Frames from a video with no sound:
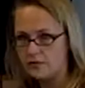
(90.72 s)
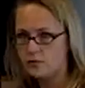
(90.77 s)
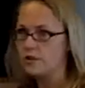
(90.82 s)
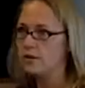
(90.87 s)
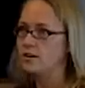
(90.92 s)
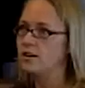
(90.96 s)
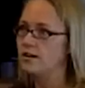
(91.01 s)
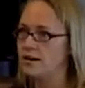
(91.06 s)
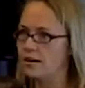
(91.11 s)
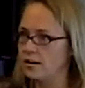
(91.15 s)
leave
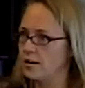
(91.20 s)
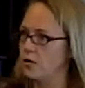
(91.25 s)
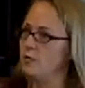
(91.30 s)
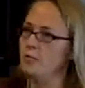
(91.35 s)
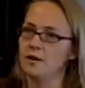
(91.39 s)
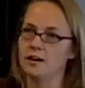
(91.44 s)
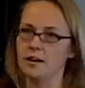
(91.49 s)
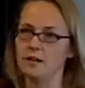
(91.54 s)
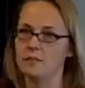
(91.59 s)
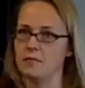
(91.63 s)
work, I
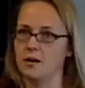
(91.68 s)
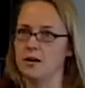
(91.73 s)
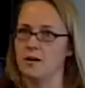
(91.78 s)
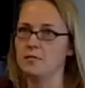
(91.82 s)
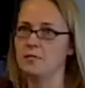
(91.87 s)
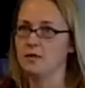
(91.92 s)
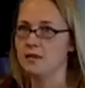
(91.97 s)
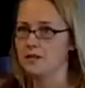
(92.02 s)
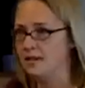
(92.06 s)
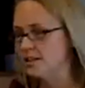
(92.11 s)
go pick him
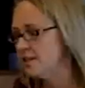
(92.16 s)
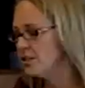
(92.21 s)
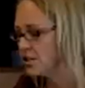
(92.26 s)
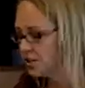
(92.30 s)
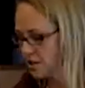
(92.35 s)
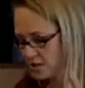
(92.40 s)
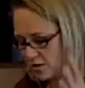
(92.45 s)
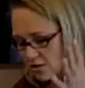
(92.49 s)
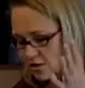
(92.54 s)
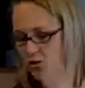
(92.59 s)
up, and
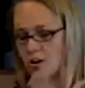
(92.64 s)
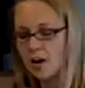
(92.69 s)
he's just